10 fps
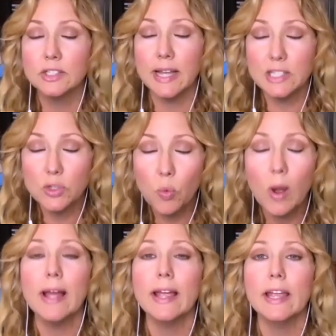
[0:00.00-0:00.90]
that's
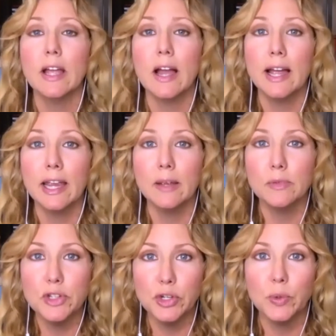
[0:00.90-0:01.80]
why I
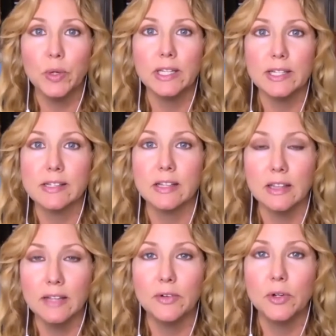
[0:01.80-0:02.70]
am doing this
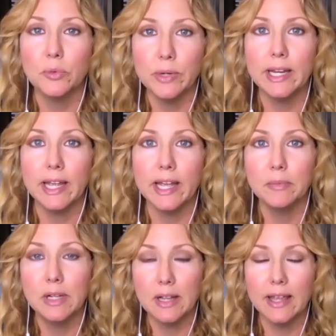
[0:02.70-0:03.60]
liver
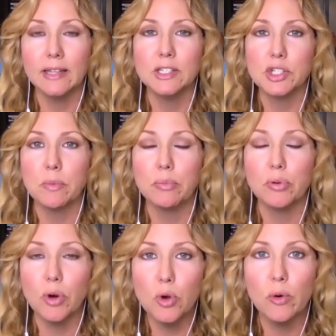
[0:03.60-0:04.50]
rehab cleanse
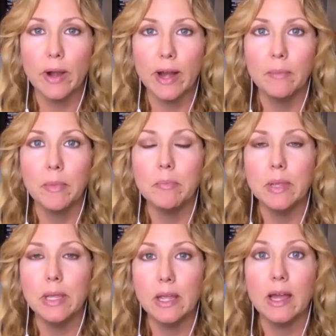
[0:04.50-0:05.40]
program,
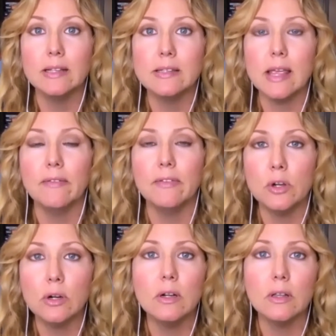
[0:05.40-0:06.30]
because if
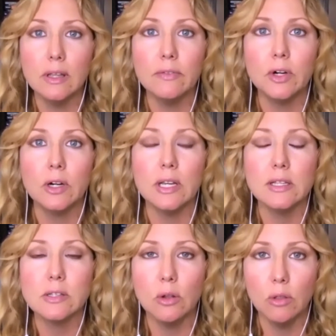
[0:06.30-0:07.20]
your liver
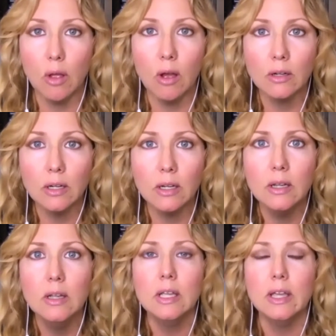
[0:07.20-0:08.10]
is clogged,
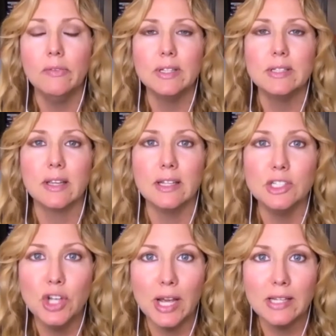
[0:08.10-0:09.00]
if it's
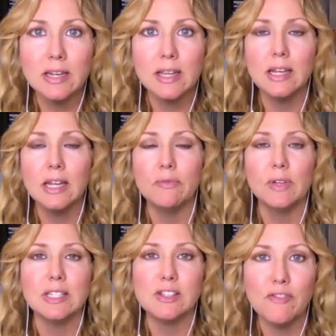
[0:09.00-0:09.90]
congested,
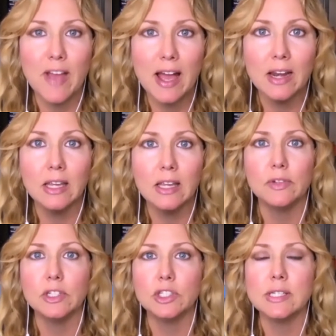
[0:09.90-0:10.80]
if it's fatty,
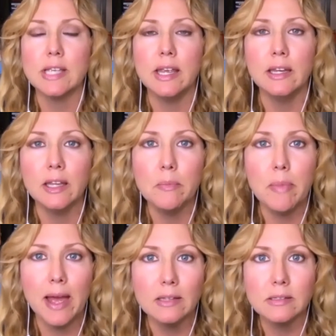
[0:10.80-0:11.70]
if it's just
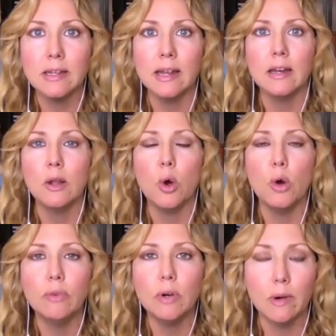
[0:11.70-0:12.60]
incapacitated,
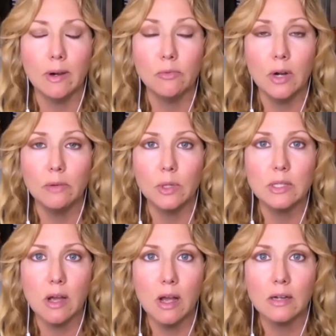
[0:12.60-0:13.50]
overrun
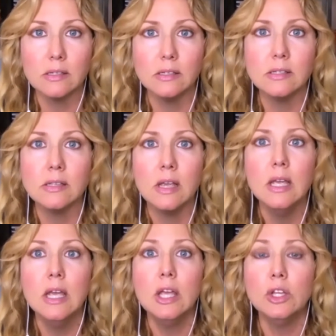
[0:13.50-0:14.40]
with toxins,
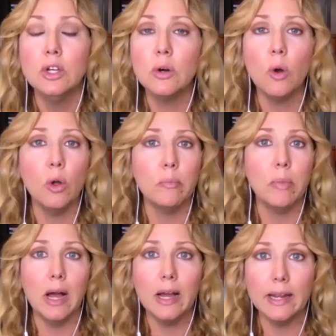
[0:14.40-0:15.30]
your whole
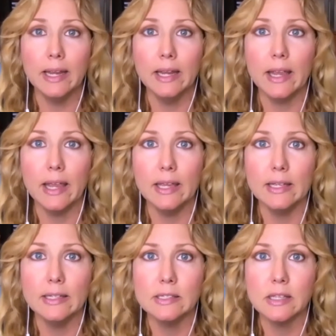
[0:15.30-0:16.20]
body
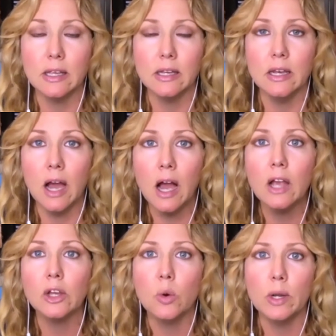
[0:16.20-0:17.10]
is
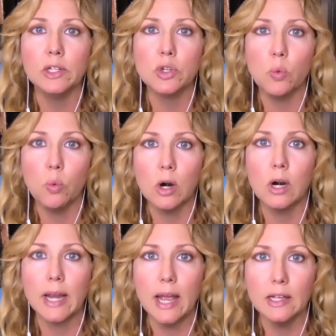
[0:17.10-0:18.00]
not going to
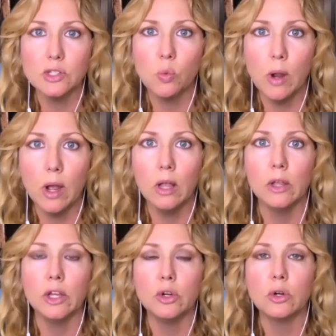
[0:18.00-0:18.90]
work as
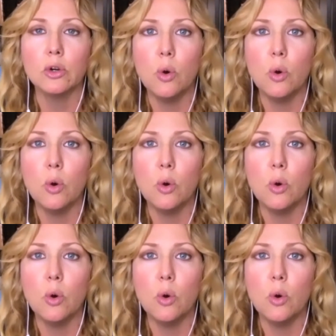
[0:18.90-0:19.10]
well. You're